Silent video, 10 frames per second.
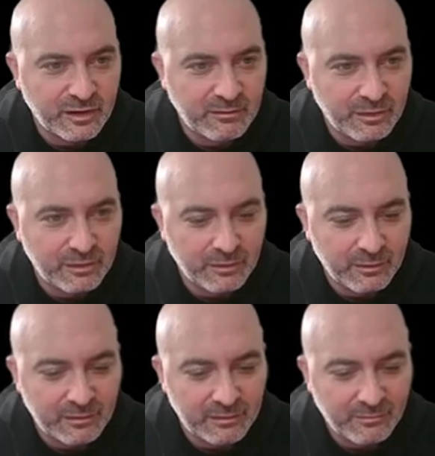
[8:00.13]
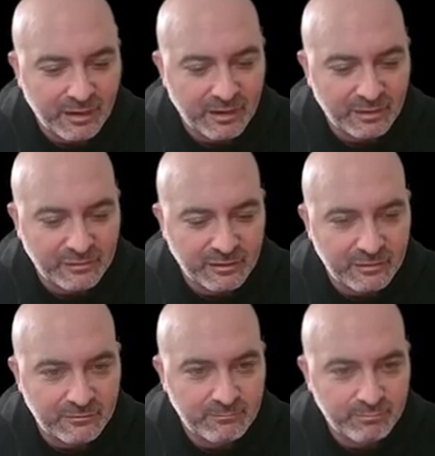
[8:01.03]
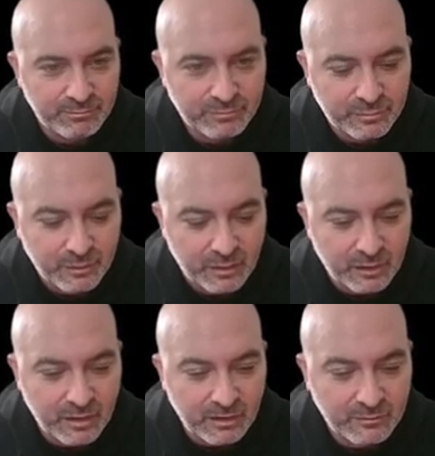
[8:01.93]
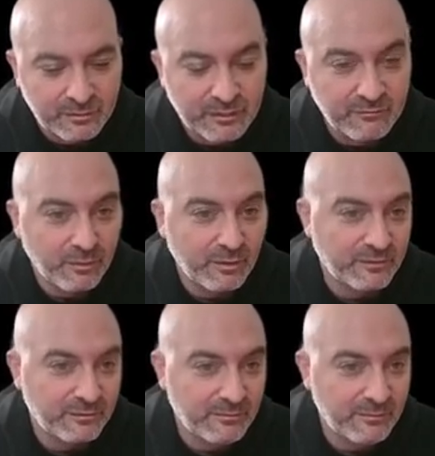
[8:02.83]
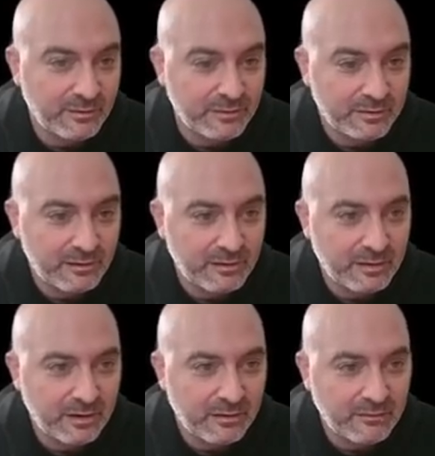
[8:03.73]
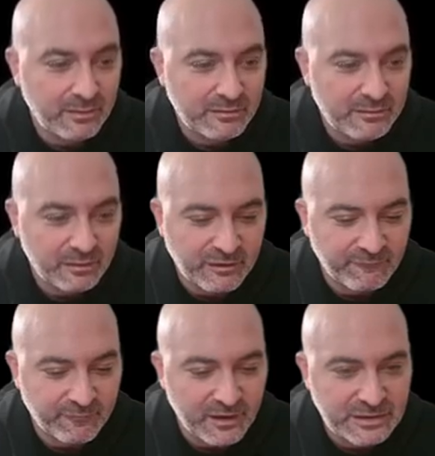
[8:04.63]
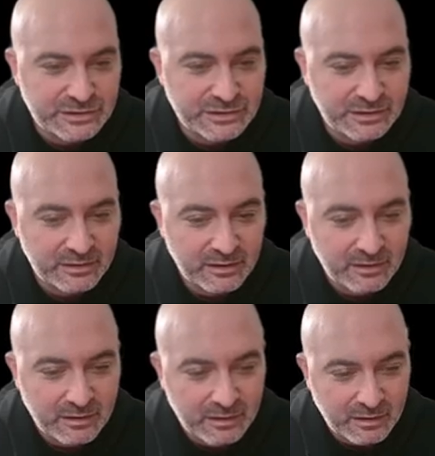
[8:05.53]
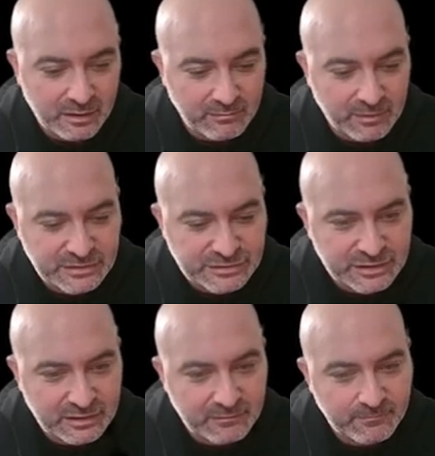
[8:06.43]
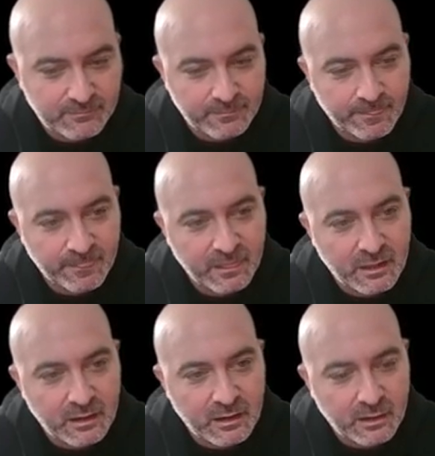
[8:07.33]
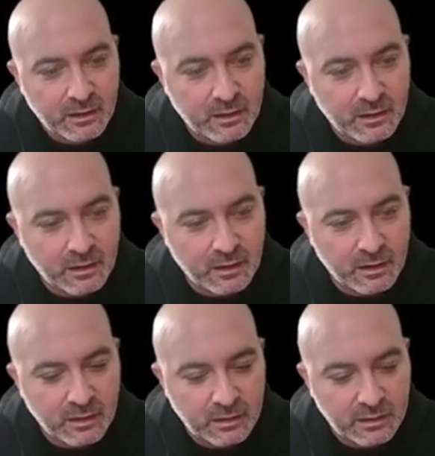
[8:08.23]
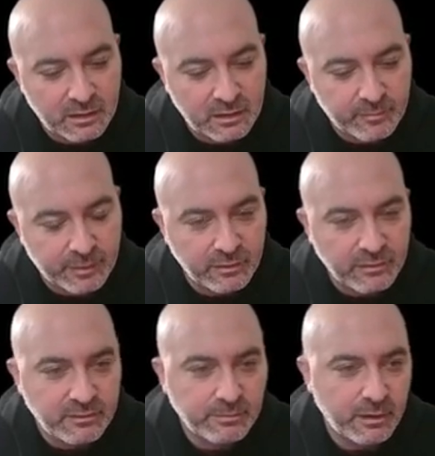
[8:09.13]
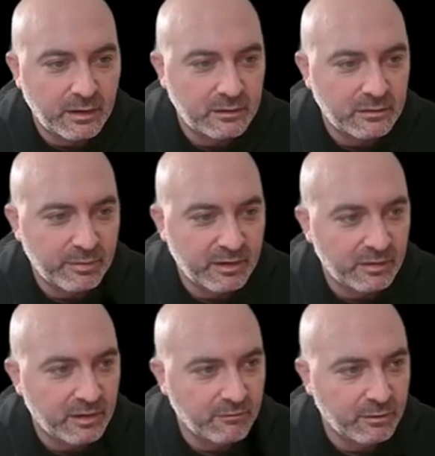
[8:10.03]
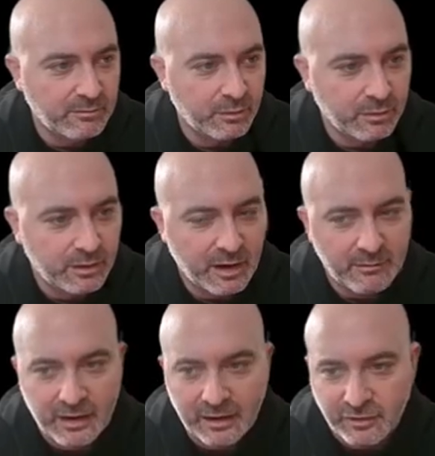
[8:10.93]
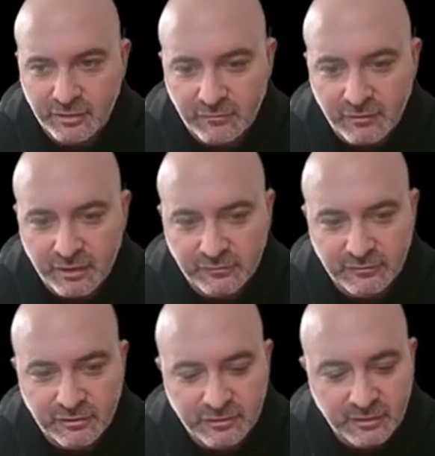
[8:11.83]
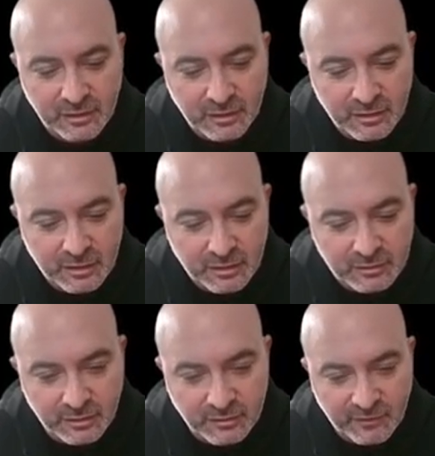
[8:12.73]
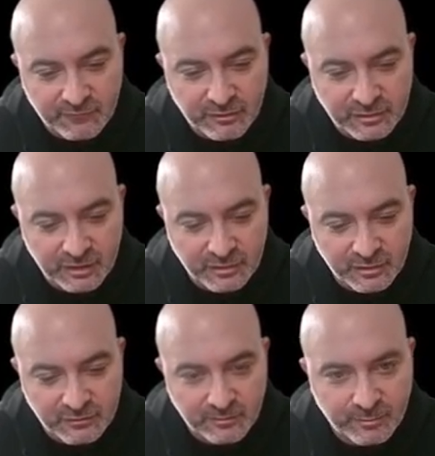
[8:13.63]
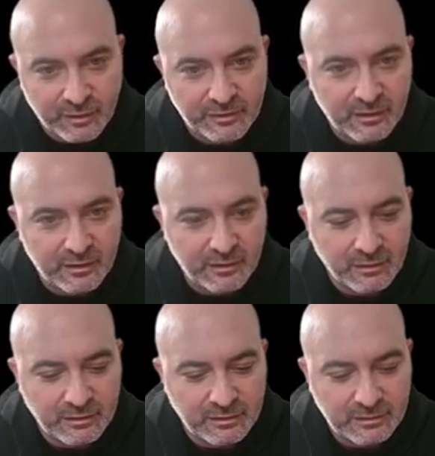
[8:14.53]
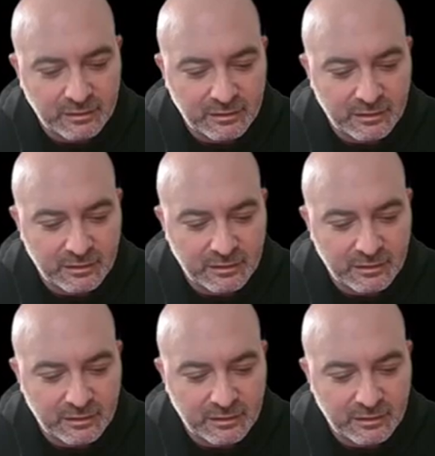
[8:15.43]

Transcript: game here in the box, and we'll see if it works for them. But there's that flesh I mentioned, and apparently they're playing the pit level in Mortal Kombat because Andrasfi just goes off the side of the strip right there, and